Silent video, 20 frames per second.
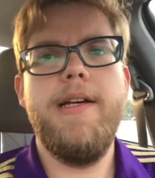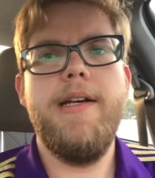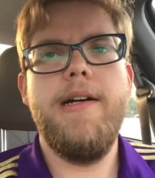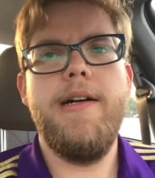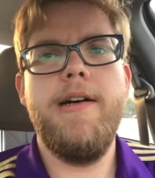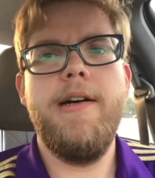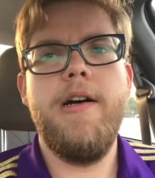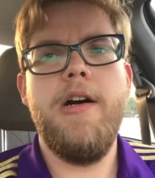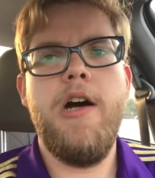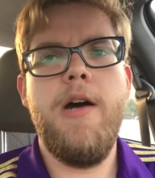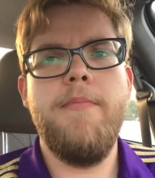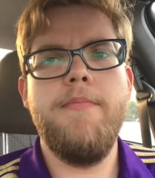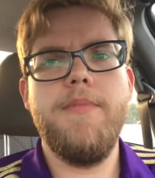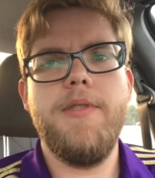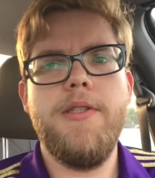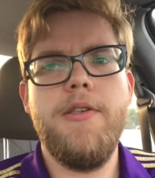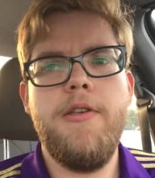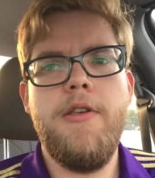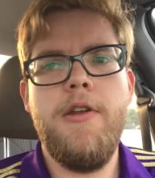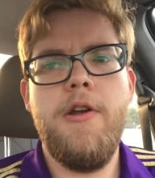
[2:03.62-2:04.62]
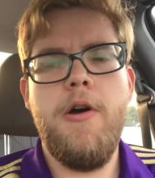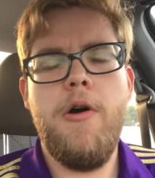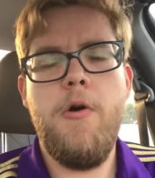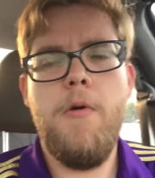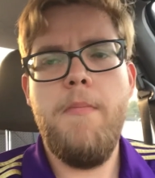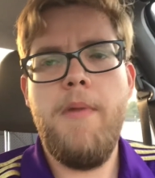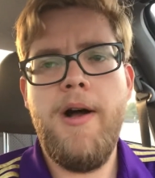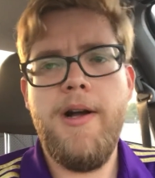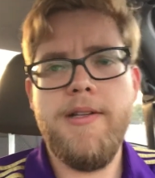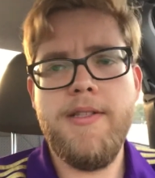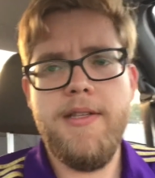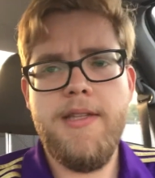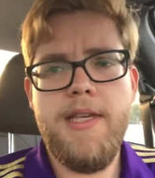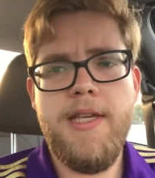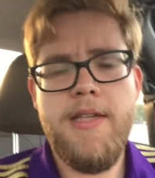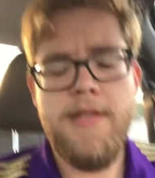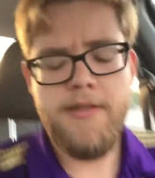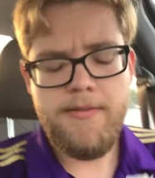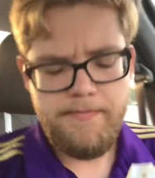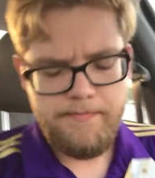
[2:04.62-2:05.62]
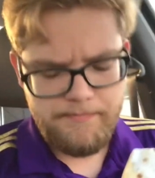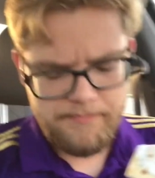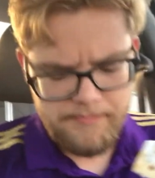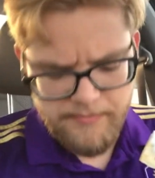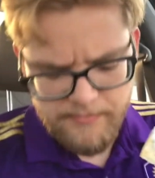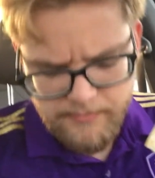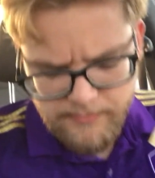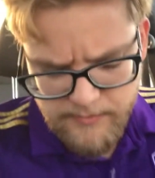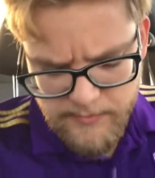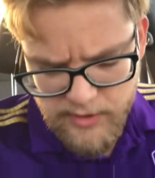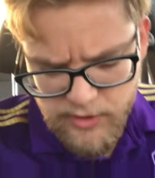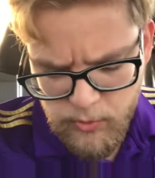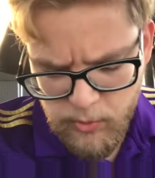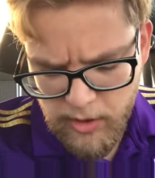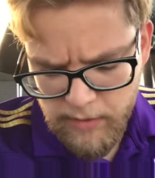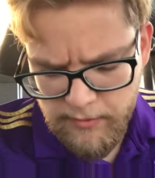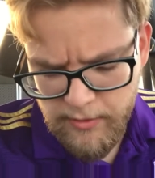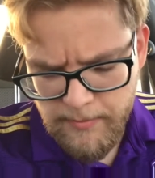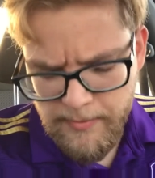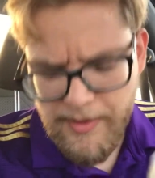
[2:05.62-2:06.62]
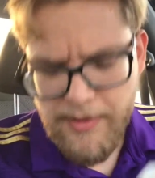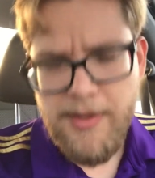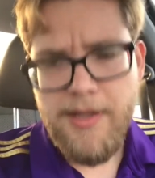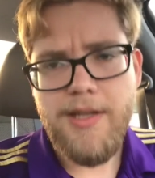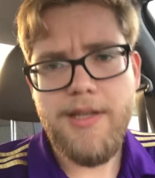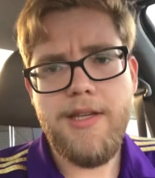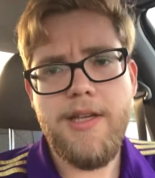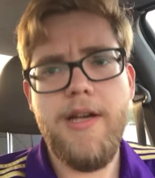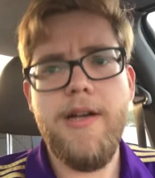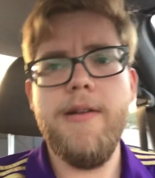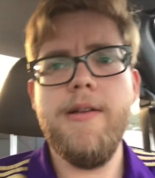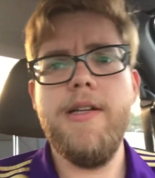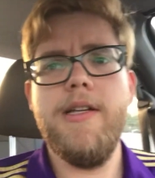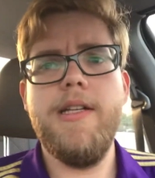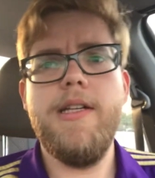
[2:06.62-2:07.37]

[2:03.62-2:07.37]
Um, so you know, a whole box of these, 12 of them, I think. Yeah.